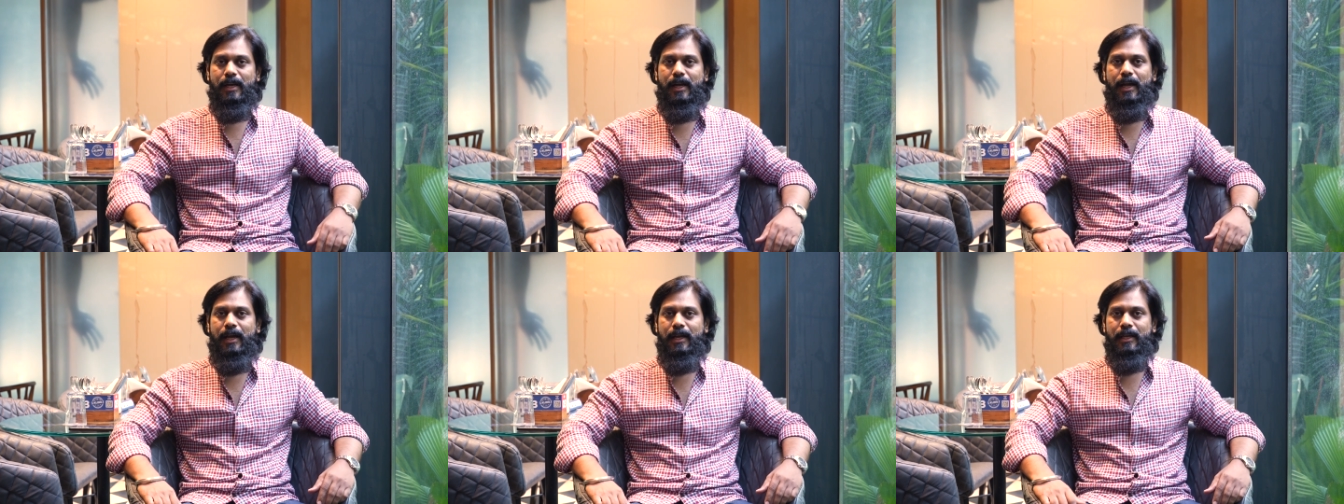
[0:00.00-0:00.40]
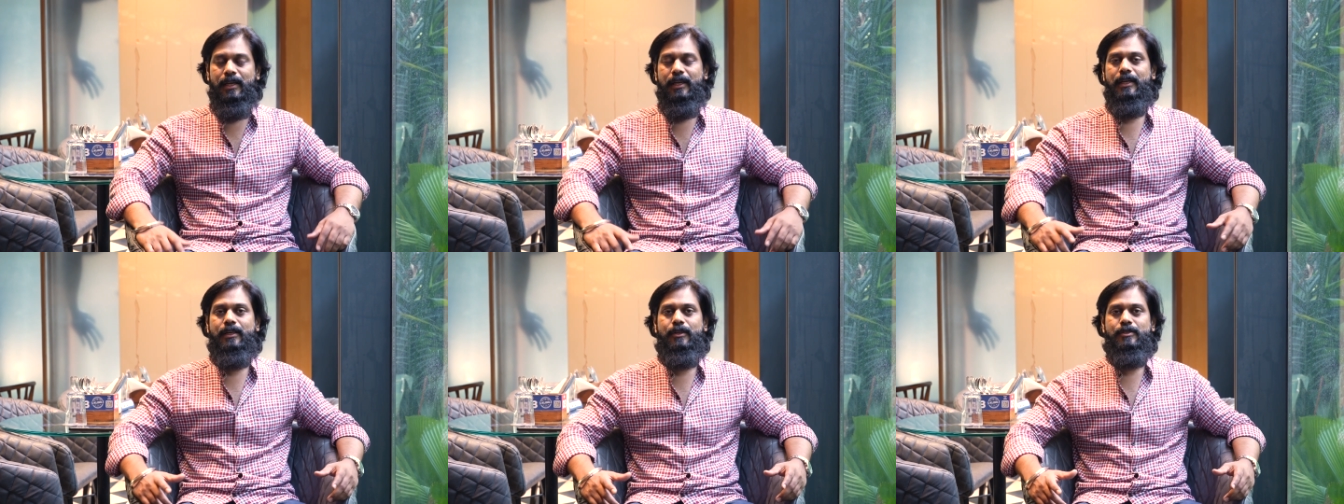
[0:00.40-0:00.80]
I
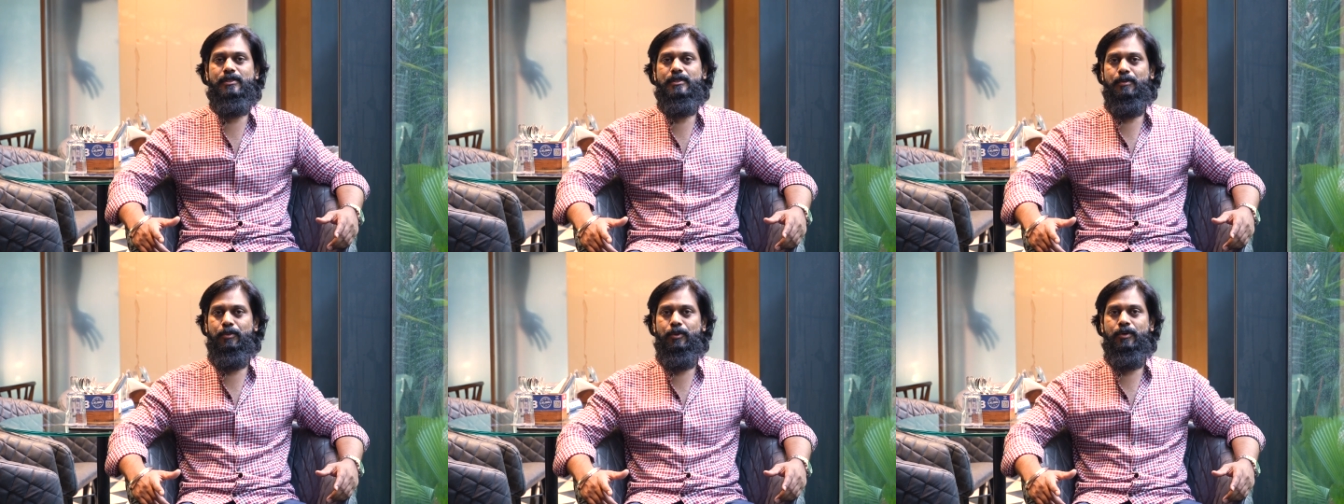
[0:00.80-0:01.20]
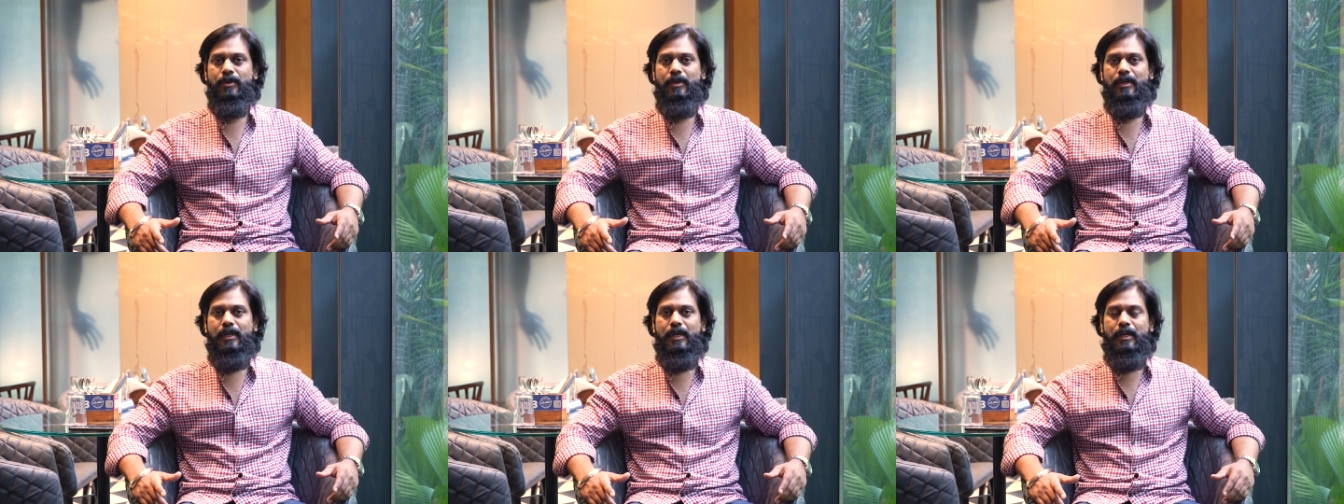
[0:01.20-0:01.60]
need your support
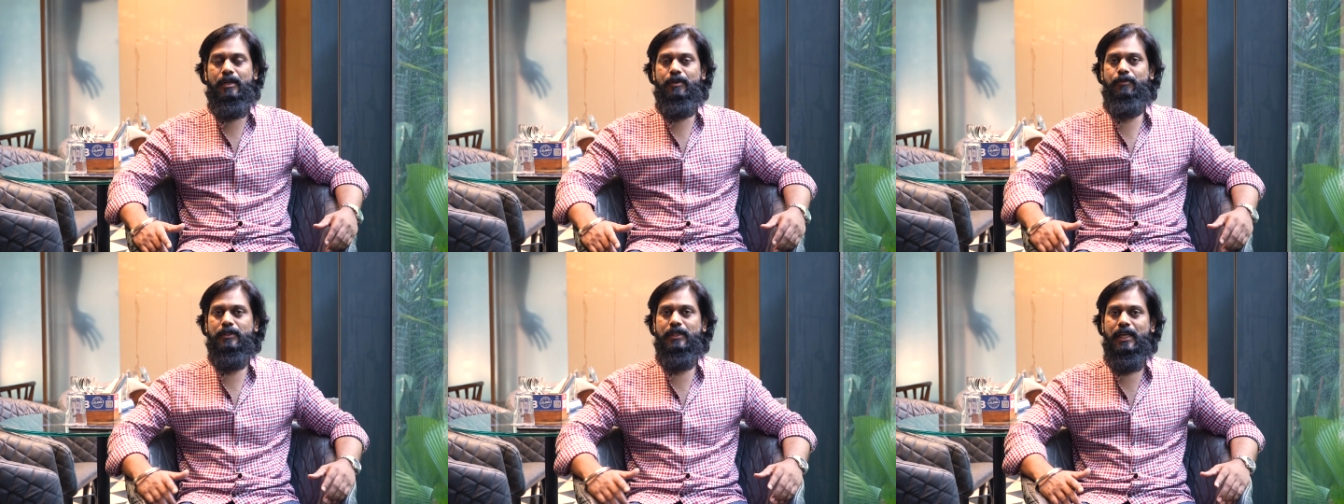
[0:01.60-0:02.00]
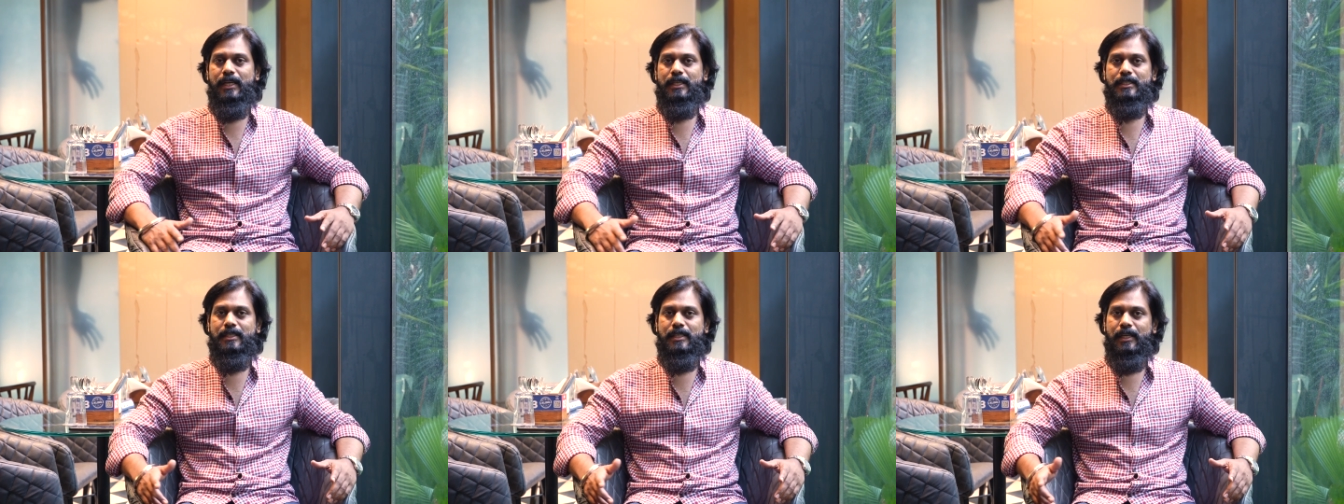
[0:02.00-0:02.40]
for the
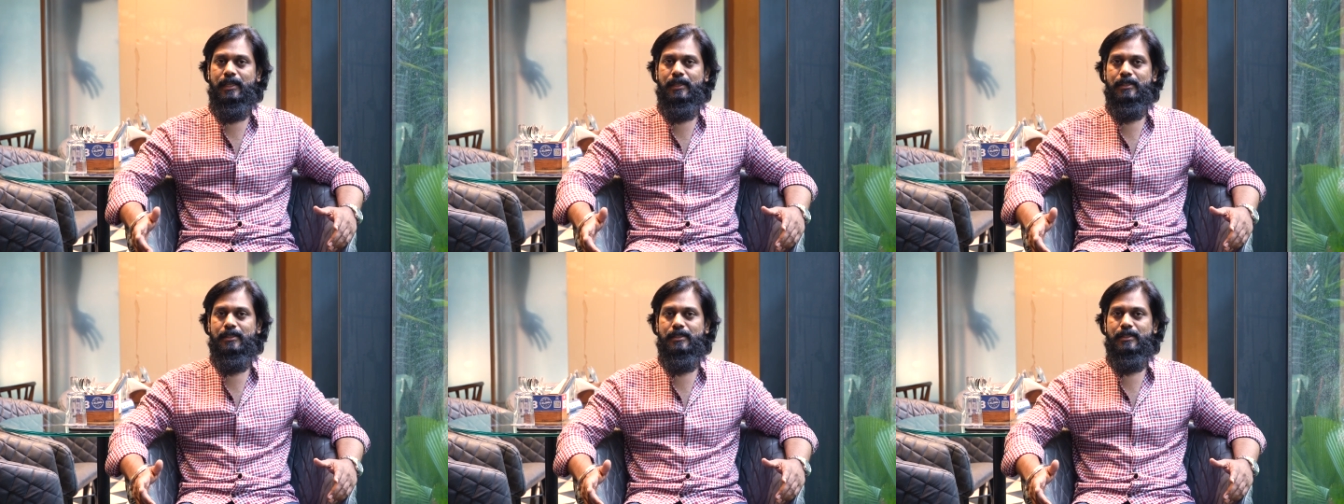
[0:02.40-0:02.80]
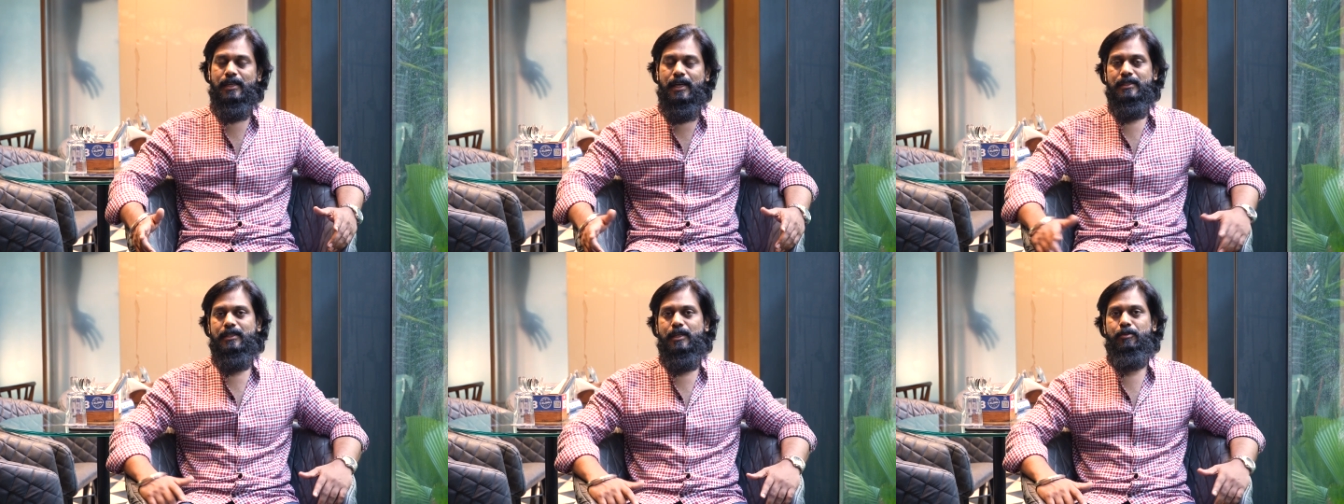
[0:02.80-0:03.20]
next three years
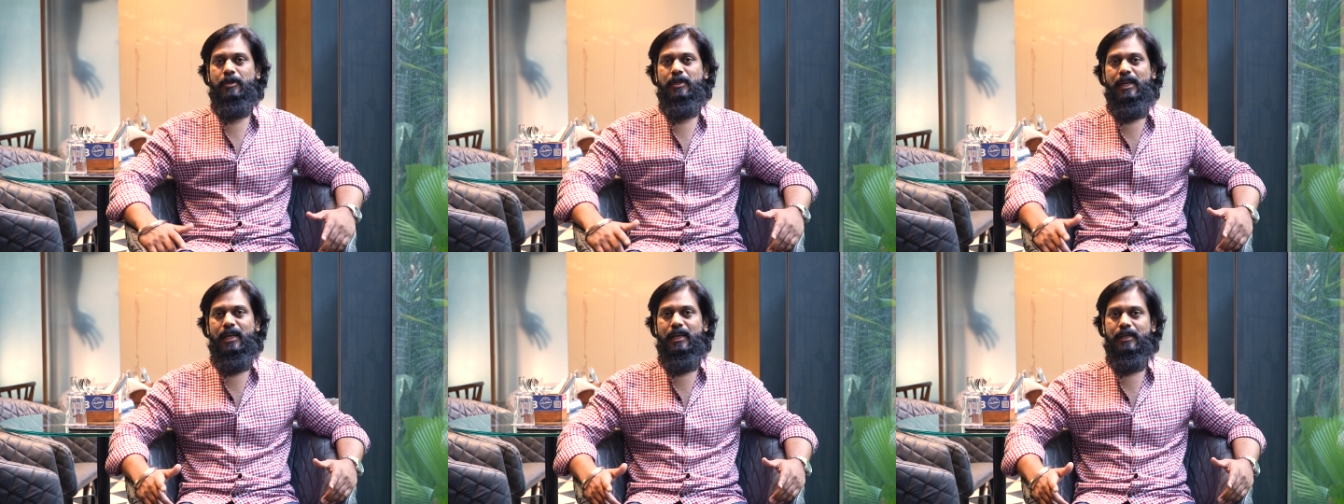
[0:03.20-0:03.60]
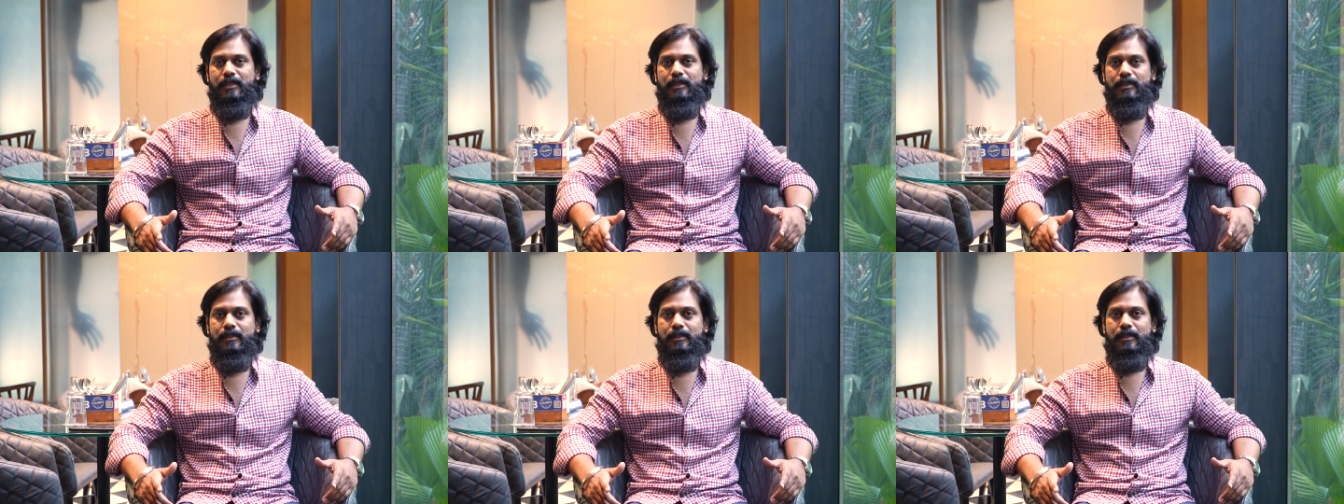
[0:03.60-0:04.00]
as deputy
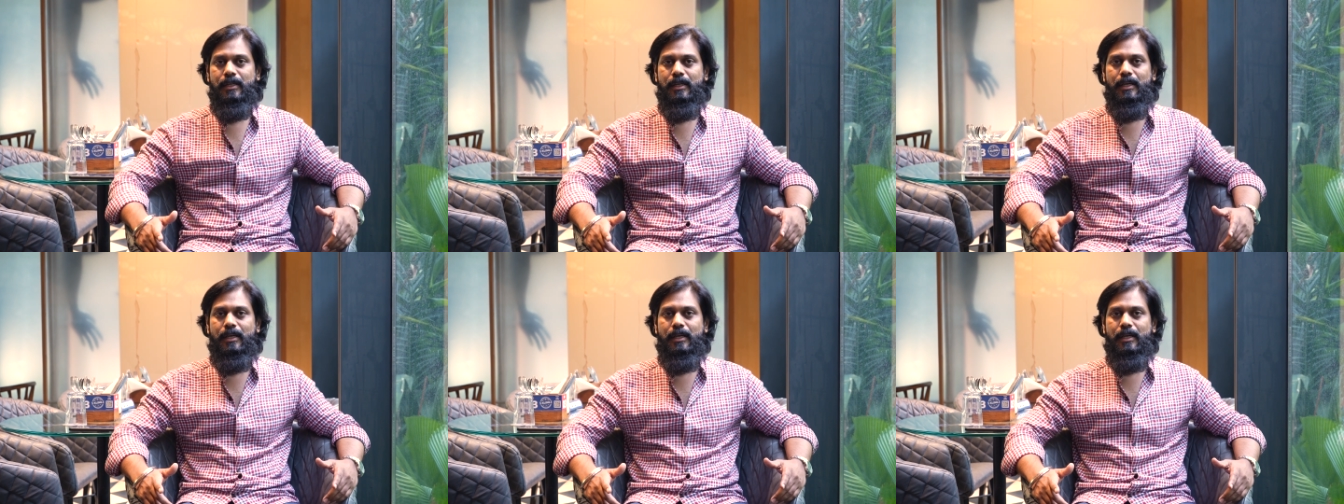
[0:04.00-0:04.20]
director,